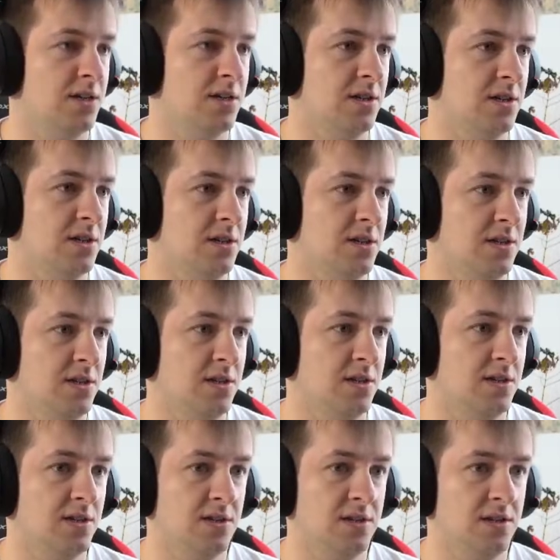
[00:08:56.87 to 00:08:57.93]

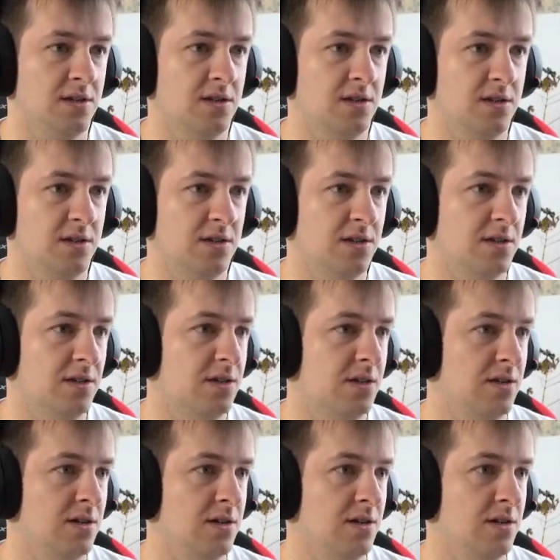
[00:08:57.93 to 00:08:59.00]

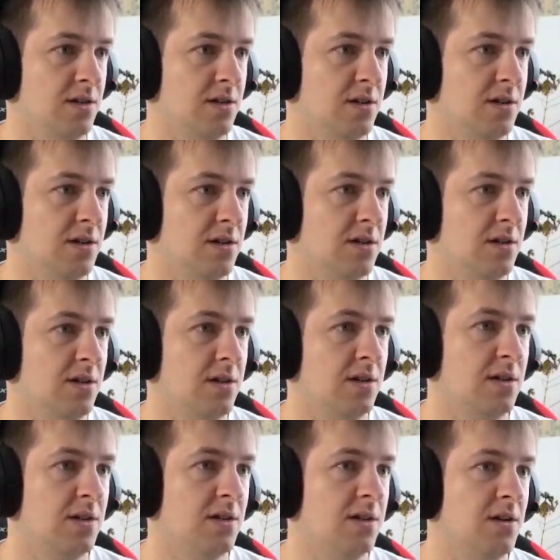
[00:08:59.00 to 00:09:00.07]

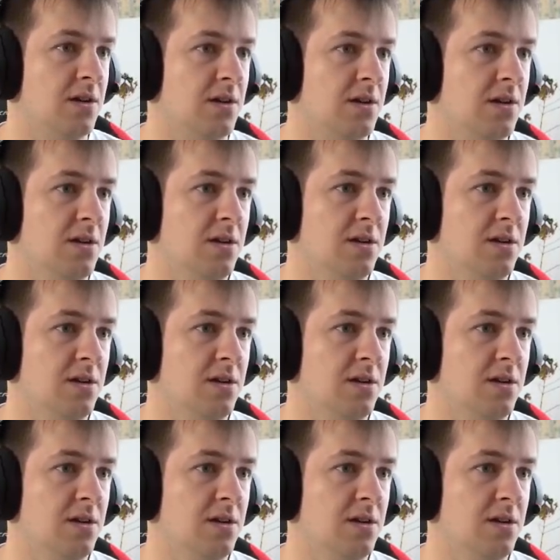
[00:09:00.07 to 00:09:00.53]
Nobody speaks.